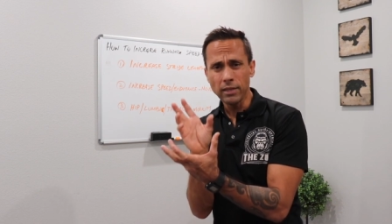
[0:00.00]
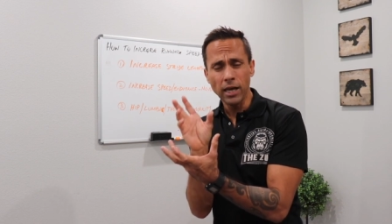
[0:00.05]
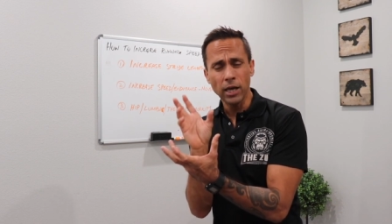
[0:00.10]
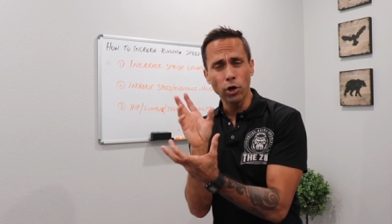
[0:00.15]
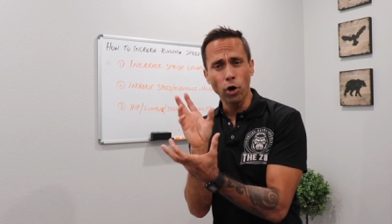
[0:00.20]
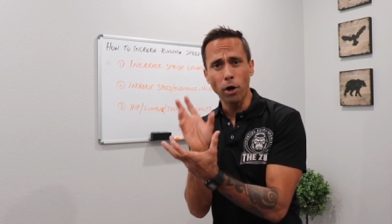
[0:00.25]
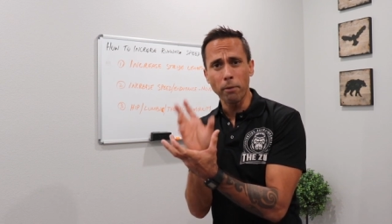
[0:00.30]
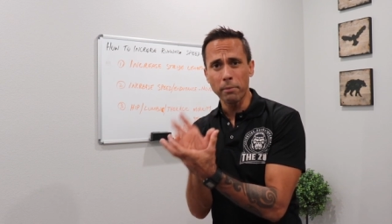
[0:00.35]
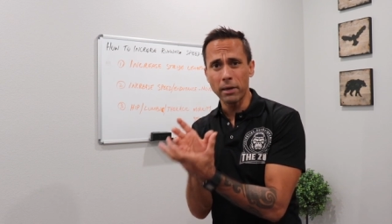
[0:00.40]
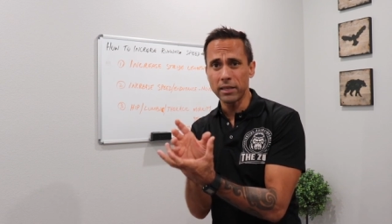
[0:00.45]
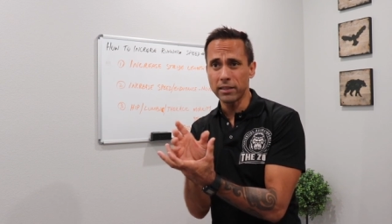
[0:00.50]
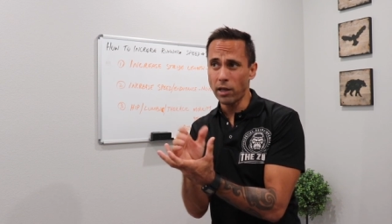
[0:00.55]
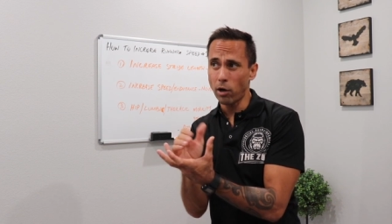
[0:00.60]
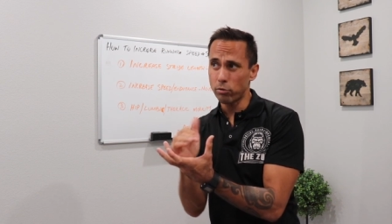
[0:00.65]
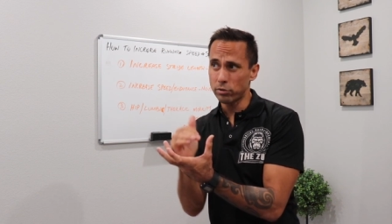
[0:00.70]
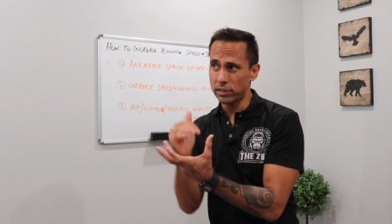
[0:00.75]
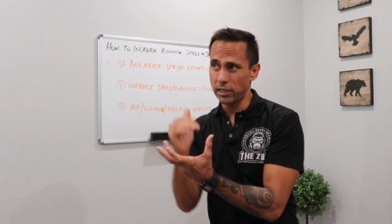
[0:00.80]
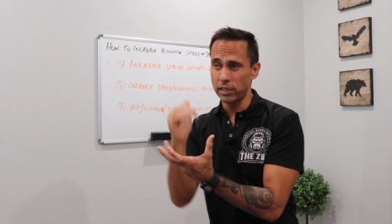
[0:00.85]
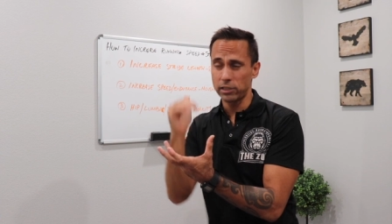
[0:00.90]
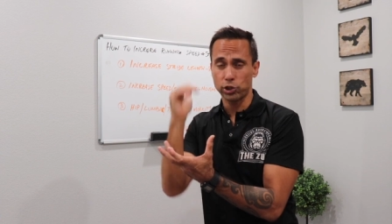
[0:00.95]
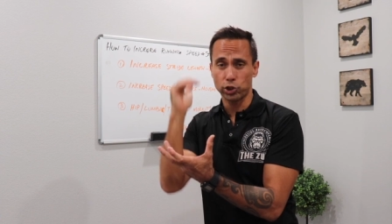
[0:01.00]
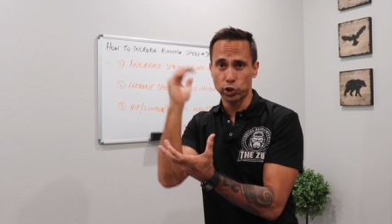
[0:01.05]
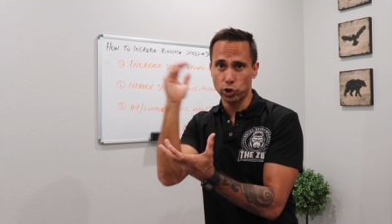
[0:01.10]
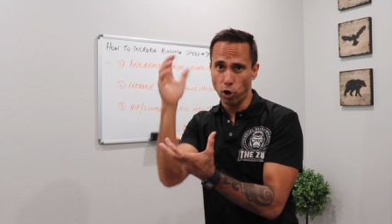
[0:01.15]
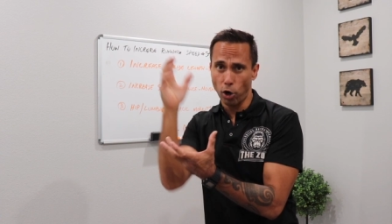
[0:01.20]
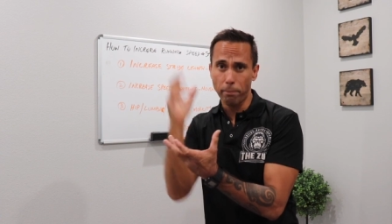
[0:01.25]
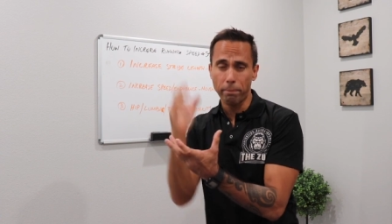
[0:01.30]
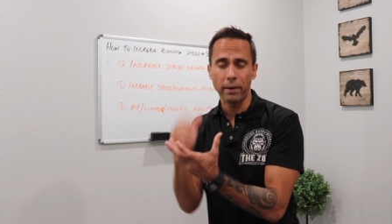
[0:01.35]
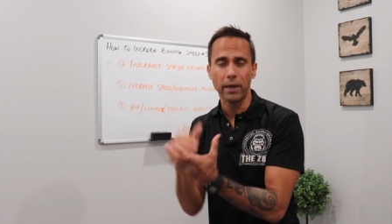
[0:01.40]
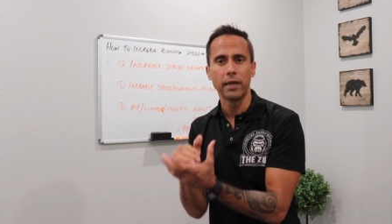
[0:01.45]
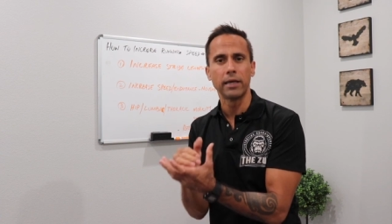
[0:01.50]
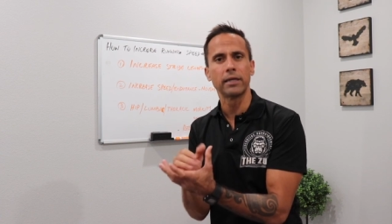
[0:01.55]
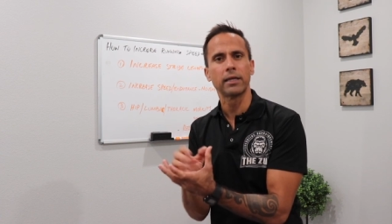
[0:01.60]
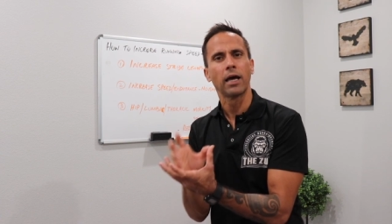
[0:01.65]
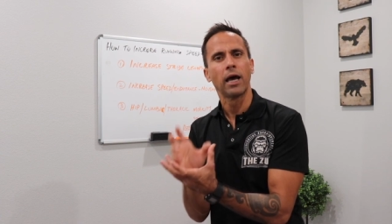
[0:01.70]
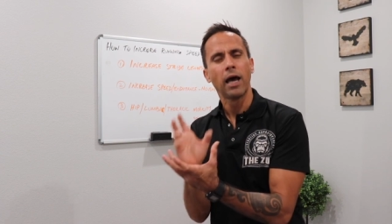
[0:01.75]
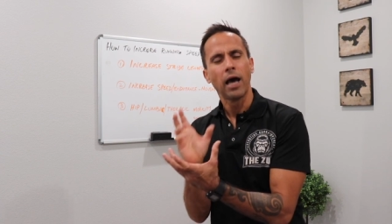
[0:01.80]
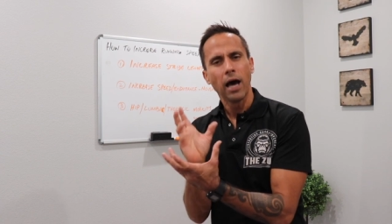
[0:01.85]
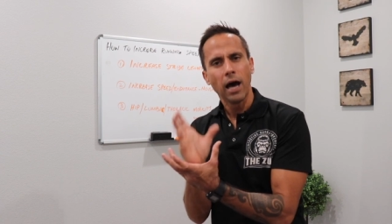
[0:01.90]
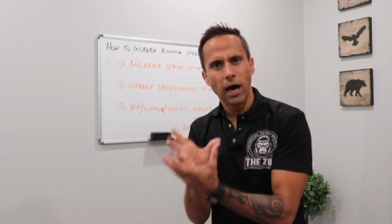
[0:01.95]
And I mean they'll test top-end
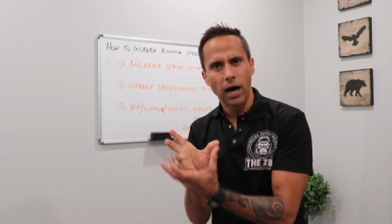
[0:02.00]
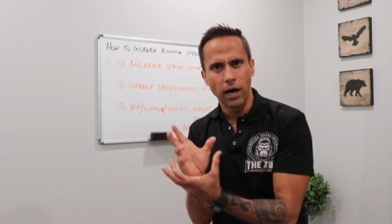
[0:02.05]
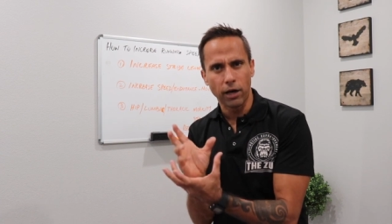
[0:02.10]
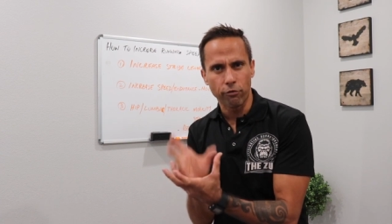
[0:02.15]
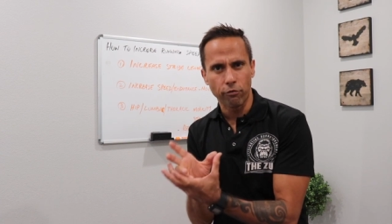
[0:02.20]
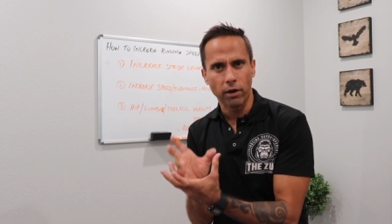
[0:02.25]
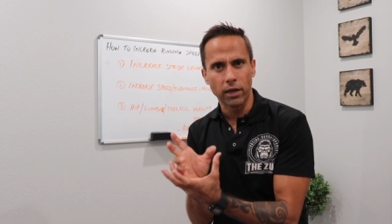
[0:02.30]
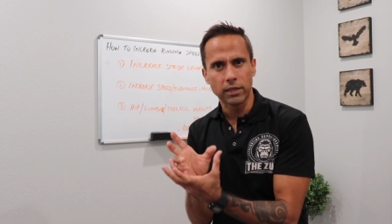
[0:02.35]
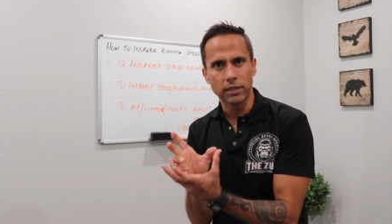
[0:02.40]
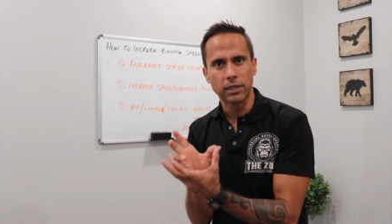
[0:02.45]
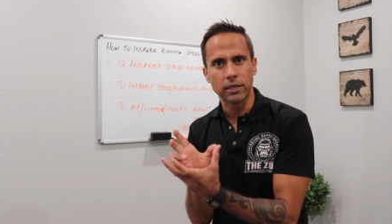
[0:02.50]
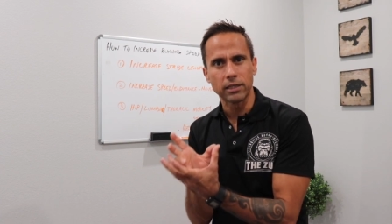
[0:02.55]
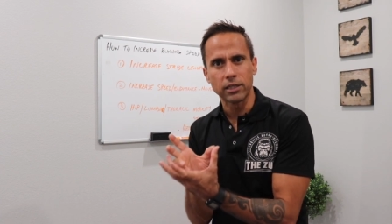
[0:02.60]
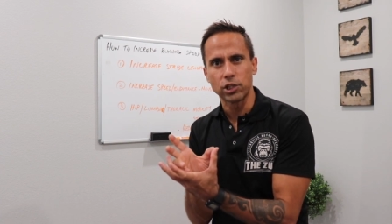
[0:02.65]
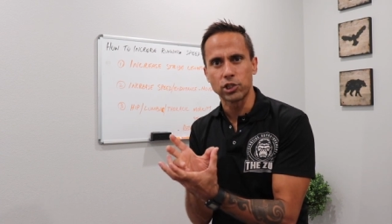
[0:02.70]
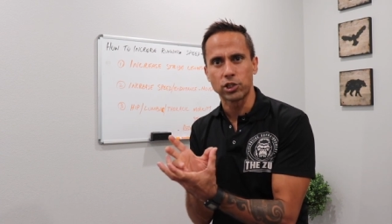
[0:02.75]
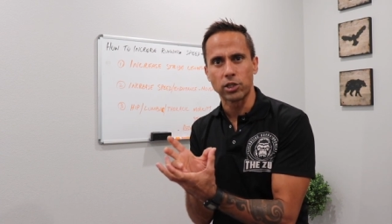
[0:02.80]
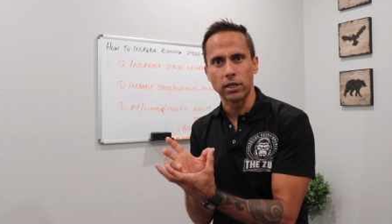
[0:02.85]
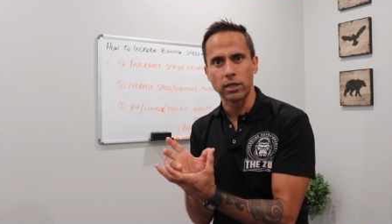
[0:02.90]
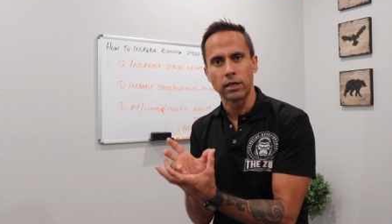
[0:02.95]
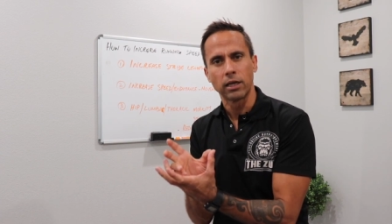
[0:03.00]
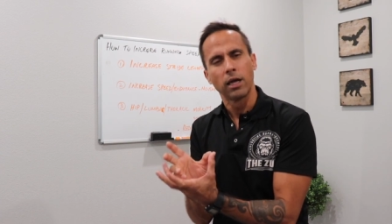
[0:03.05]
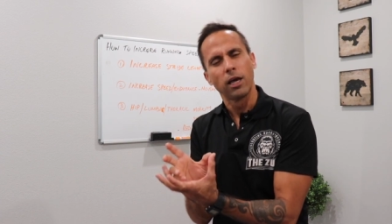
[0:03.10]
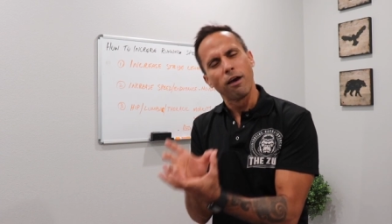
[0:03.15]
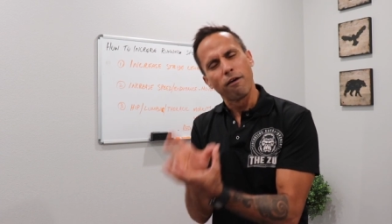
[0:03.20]
heart rate conditioning.